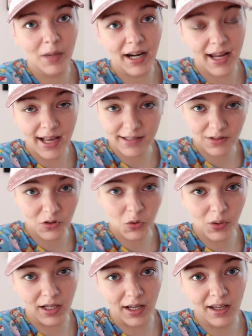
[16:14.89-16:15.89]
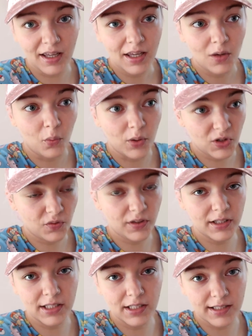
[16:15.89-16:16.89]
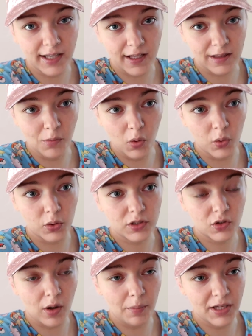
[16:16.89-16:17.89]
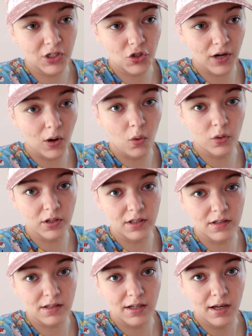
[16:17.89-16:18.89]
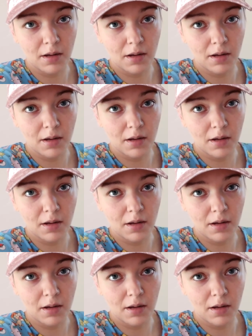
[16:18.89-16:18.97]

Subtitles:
And I asked on Twitter which villain you like the most, so I made sure I ordered